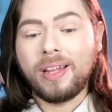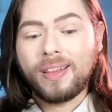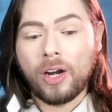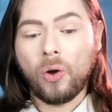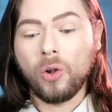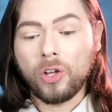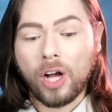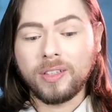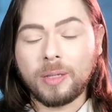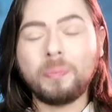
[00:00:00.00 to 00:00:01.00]
in that whole
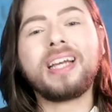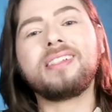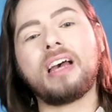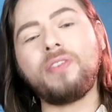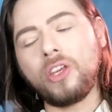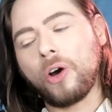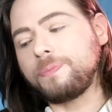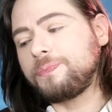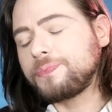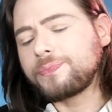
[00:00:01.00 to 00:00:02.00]
concept, because Avignon